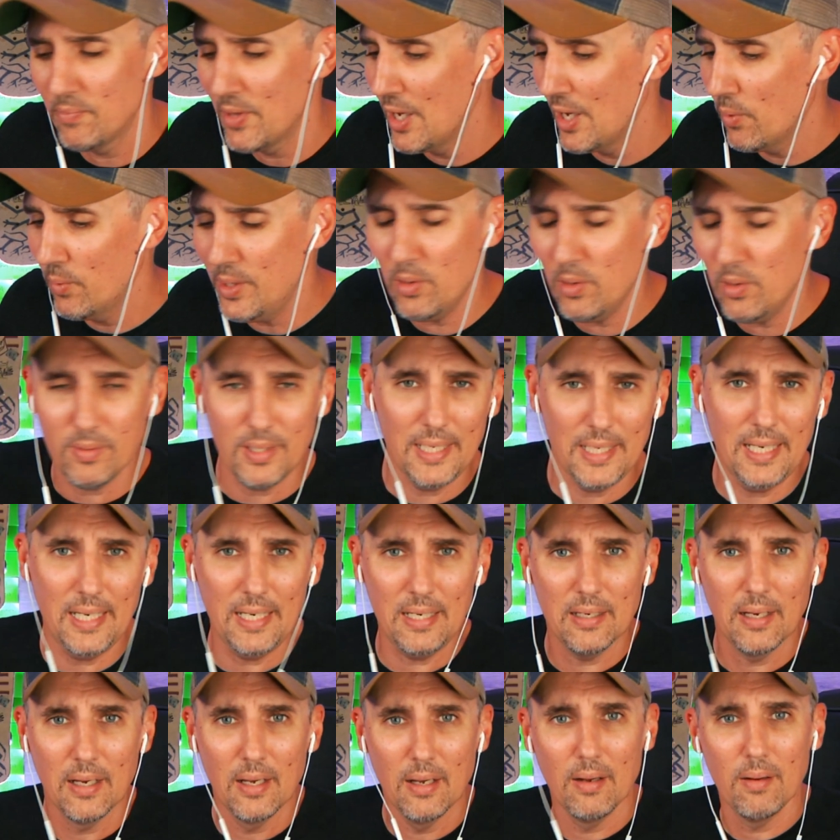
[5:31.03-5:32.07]
We don't need
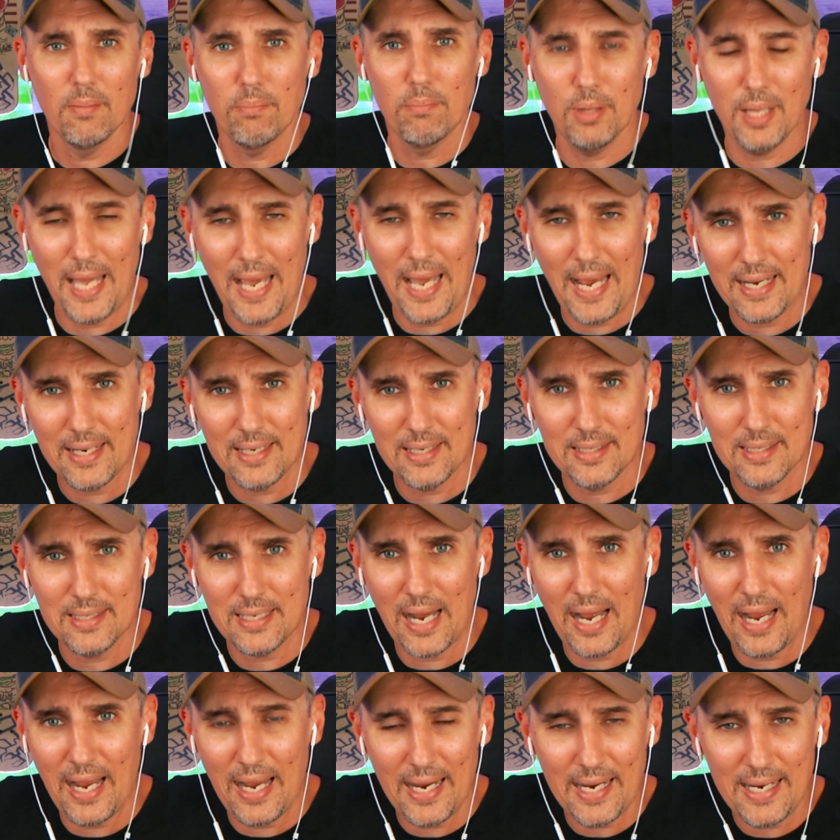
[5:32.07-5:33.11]
black
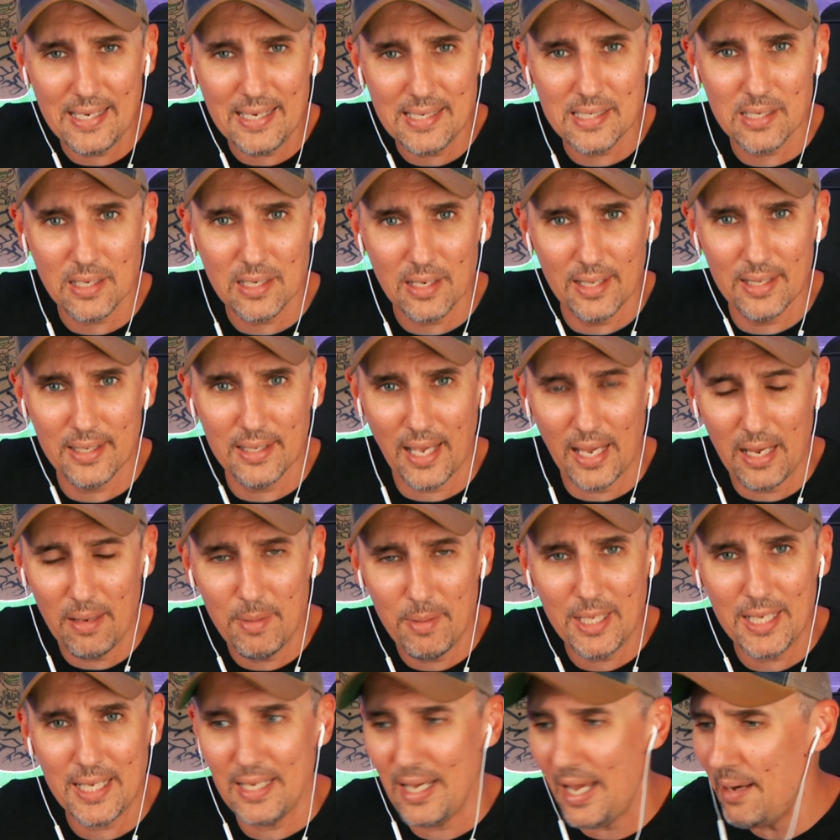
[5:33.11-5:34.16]
ties in
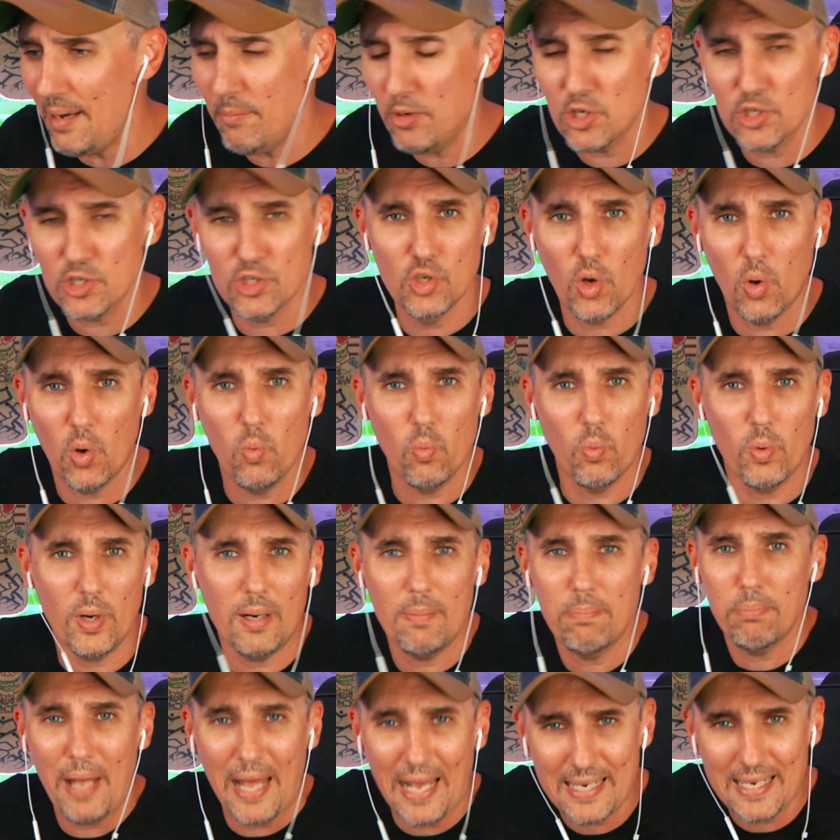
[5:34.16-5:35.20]
gaming. Gamers don't wear
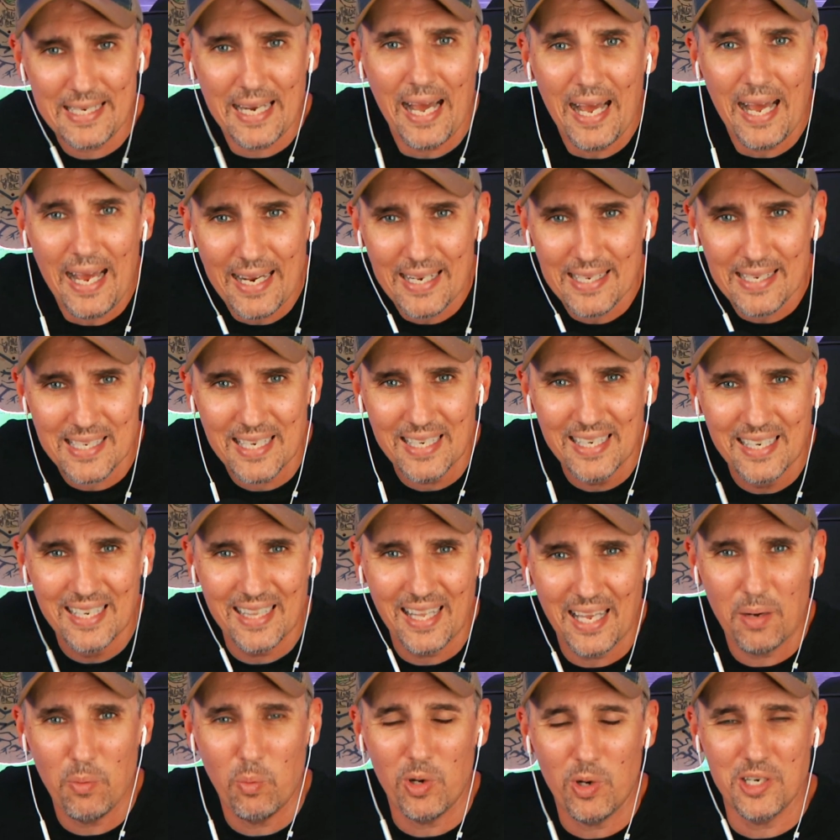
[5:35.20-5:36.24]
black ties.
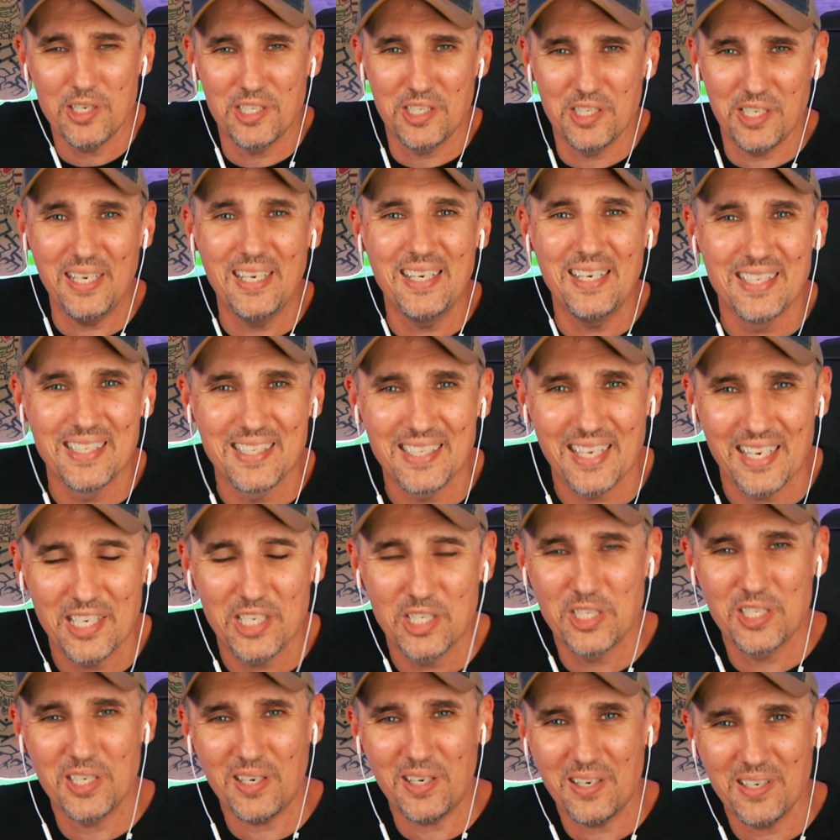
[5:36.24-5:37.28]
They wear jeans and
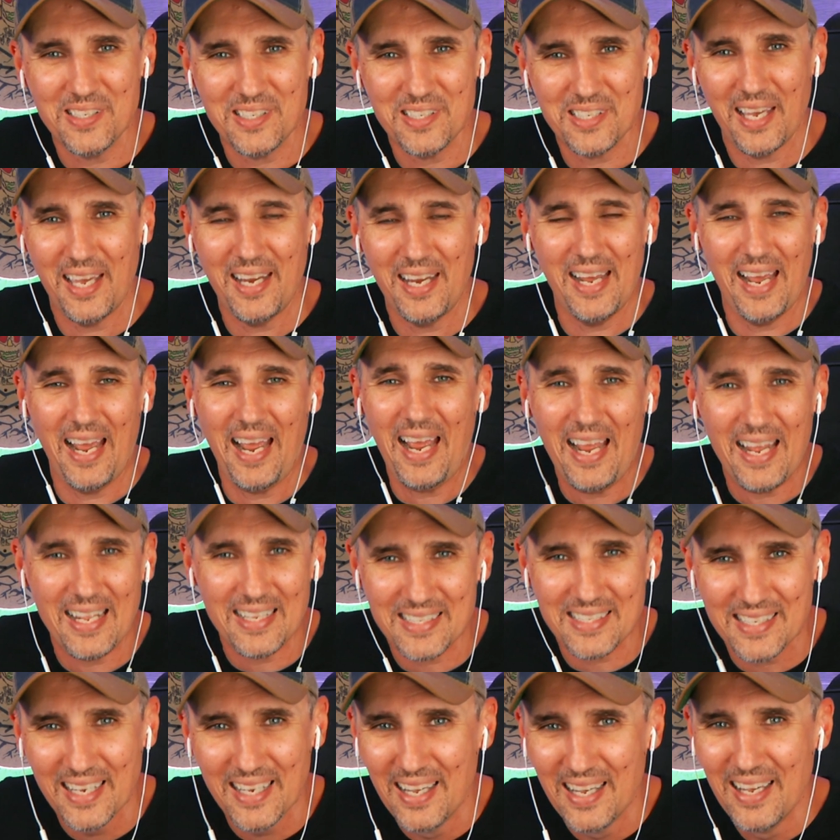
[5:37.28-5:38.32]
shirts and
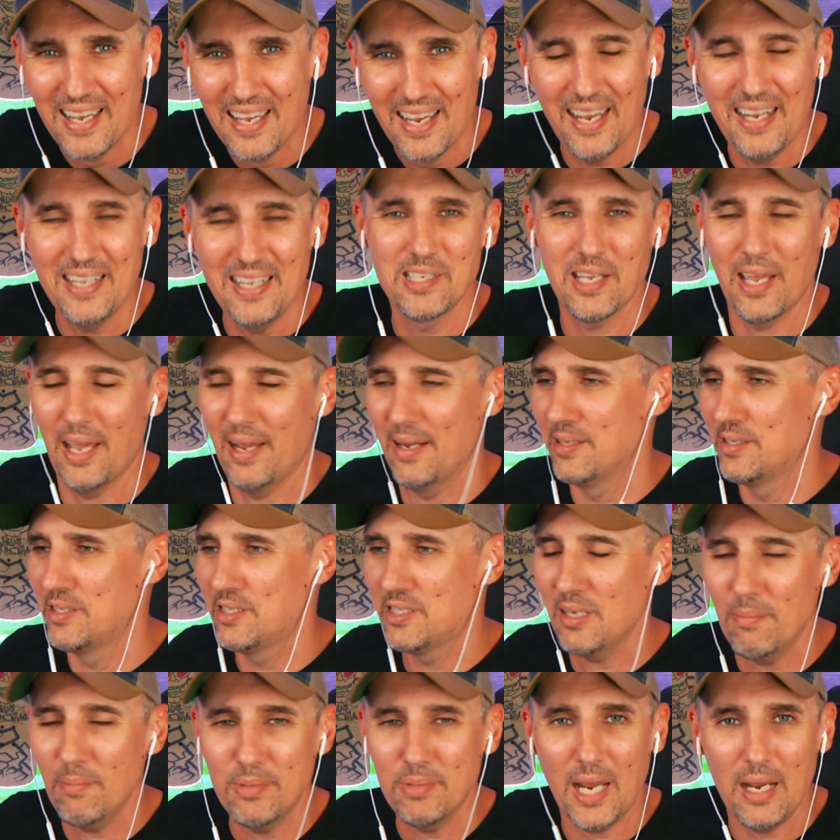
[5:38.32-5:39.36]
hats and
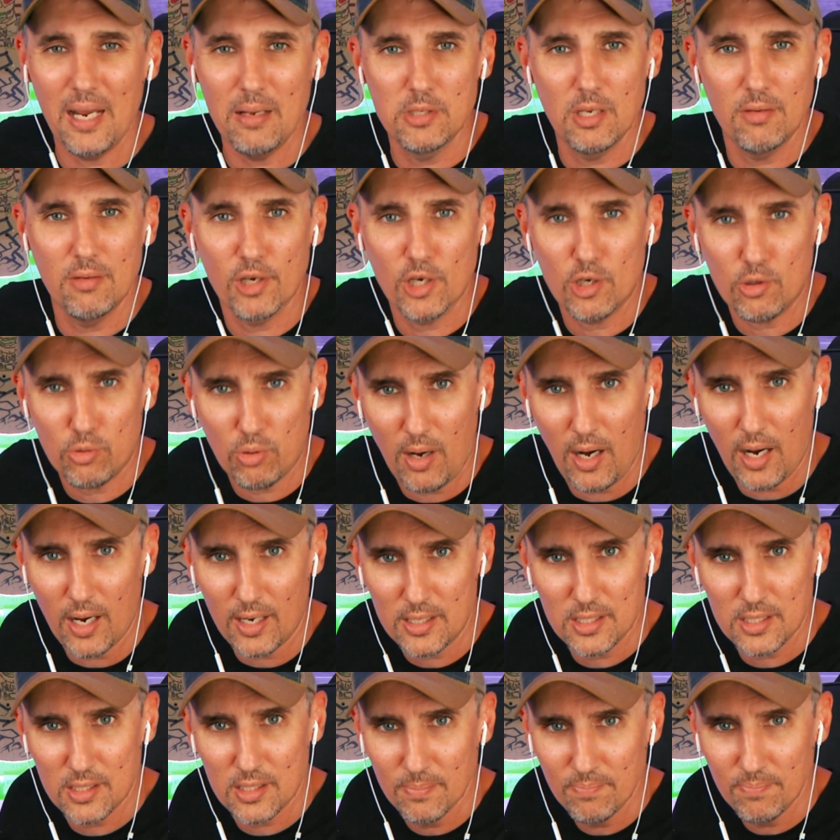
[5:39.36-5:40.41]
sometimes even
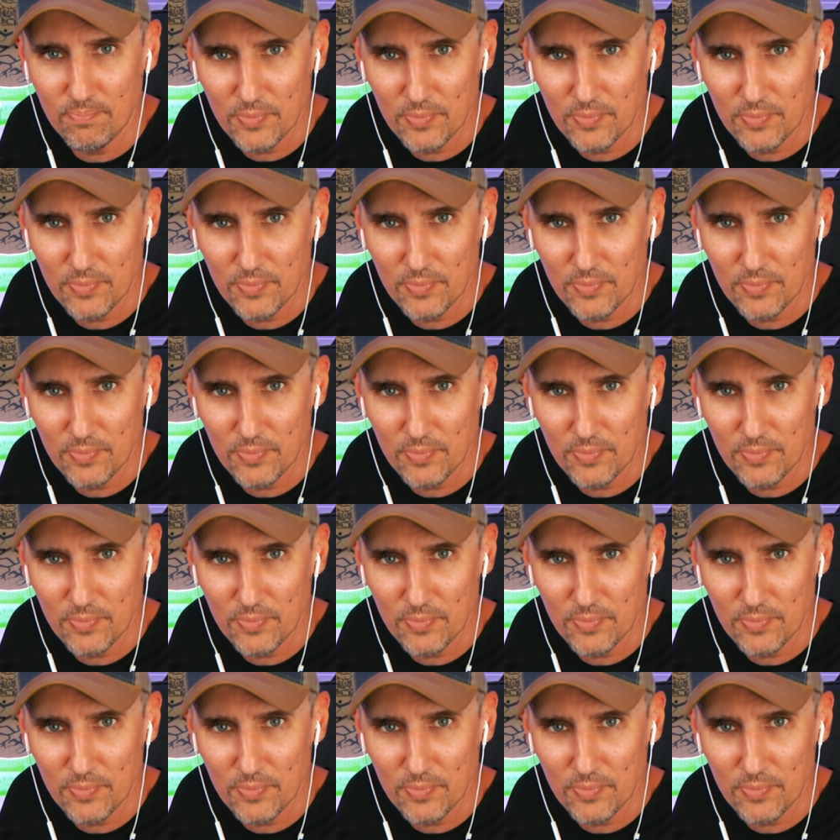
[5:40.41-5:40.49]
Crocs.